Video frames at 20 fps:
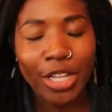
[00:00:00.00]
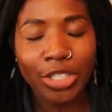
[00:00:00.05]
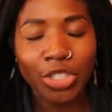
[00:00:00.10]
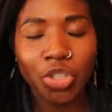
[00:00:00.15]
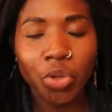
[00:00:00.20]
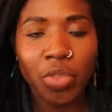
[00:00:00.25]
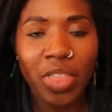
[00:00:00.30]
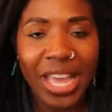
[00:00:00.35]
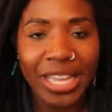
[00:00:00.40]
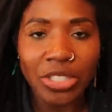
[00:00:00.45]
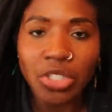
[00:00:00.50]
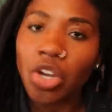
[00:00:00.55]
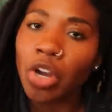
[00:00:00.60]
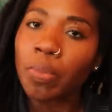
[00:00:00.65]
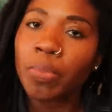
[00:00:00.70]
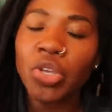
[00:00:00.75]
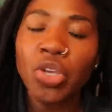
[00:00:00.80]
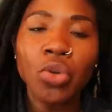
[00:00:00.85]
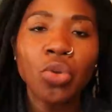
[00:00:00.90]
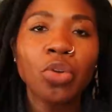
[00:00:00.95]
So that's
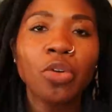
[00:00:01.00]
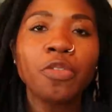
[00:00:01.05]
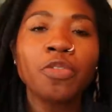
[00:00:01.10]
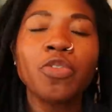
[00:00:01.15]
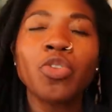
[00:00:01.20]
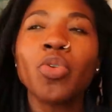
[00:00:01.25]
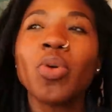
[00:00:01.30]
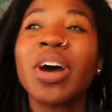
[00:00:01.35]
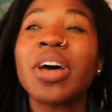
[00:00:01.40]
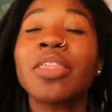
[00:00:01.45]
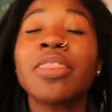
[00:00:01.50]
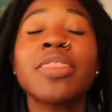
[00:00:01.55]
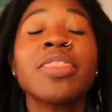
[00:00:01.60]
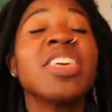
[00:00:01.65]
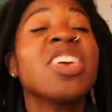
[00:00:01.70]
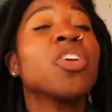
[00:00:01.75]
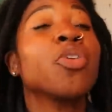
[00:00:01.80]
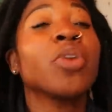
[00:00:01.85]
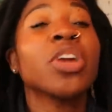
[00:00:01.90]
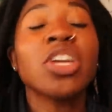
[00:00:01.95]
our beautiful
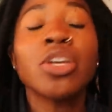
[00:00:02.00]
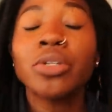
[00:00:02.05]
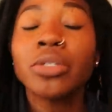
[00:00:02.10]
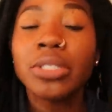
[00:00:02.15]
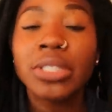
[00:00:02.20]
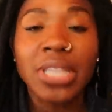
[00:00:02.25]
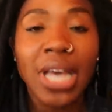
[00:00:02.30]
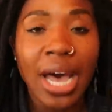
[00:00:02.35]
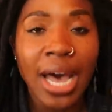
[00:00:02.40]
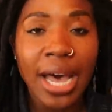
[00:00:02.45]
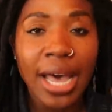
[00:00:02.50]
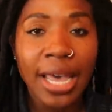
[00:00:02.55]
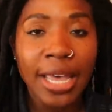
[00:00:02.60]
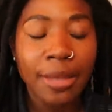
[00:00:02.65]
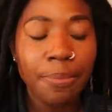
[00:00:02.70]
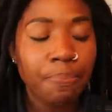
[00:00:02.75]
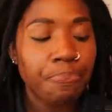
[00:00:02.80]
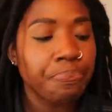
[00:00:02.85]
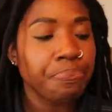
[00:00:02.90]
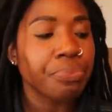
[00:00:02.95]
ethereal
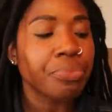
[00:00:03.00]
side.